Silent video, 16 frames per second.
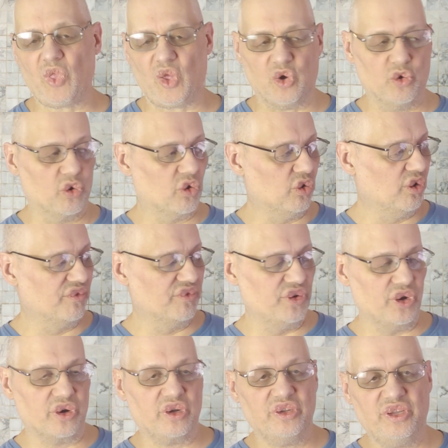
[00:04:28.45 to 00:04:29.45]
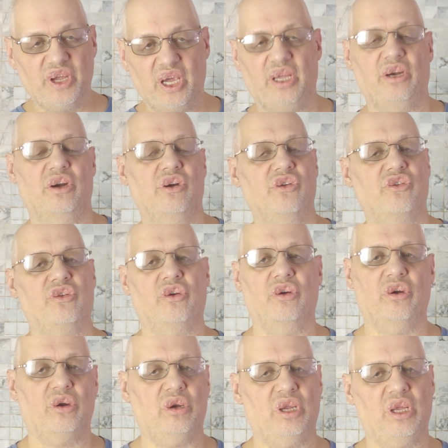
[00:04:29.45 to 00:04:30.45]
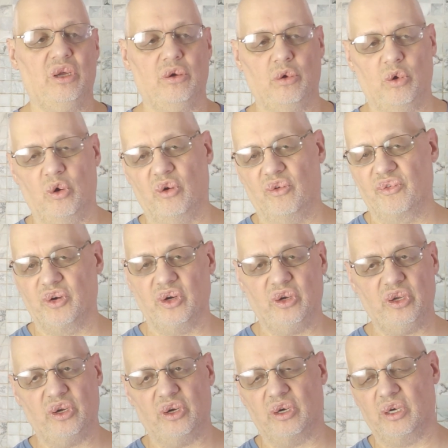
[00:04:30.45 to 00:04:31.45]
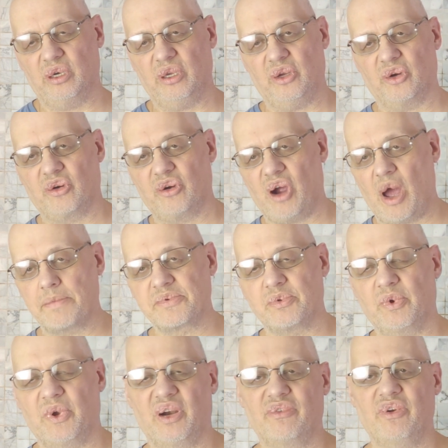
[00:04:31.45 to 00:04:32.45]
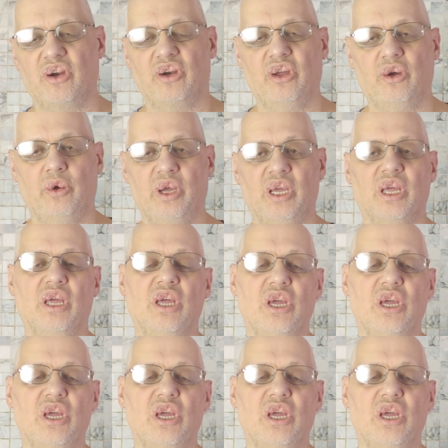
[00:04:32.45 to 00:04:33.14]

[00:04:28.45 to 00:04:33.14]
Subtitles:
or over your containers or over your crops, whatever you're doing,